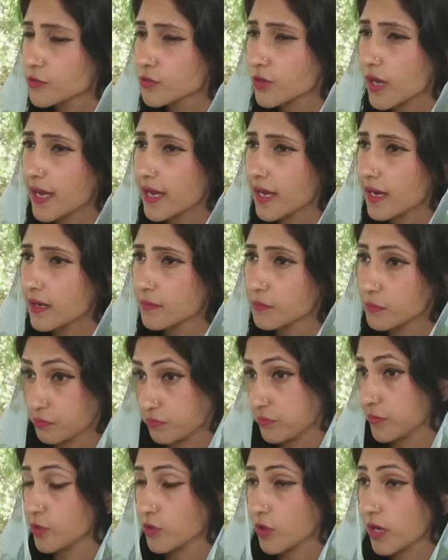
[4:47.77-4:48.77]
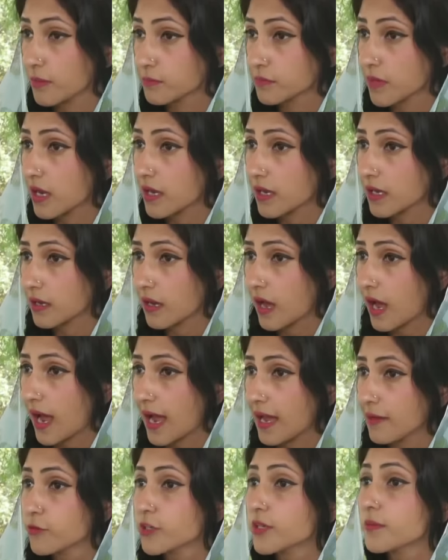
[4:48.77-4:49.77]
So I, uh, you know, I'm, I
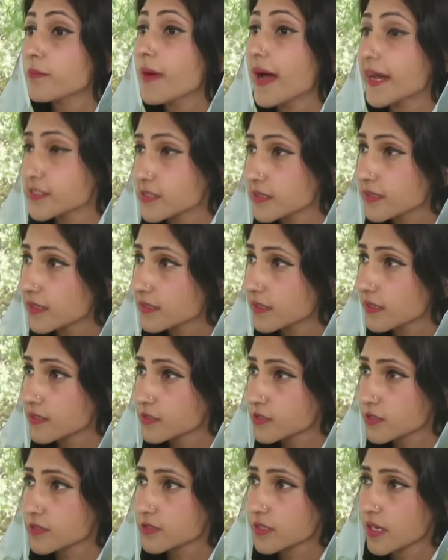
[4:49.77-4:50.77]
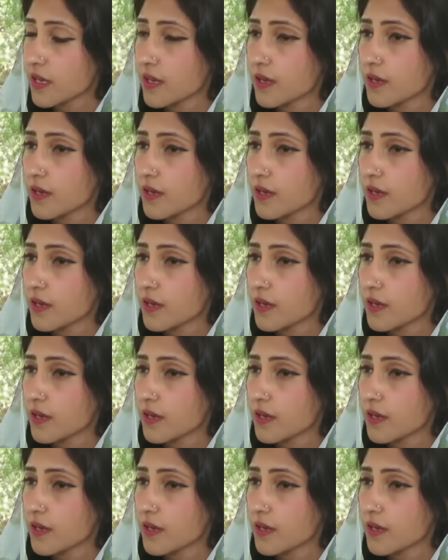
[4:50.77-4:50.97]
I would imagine that they're just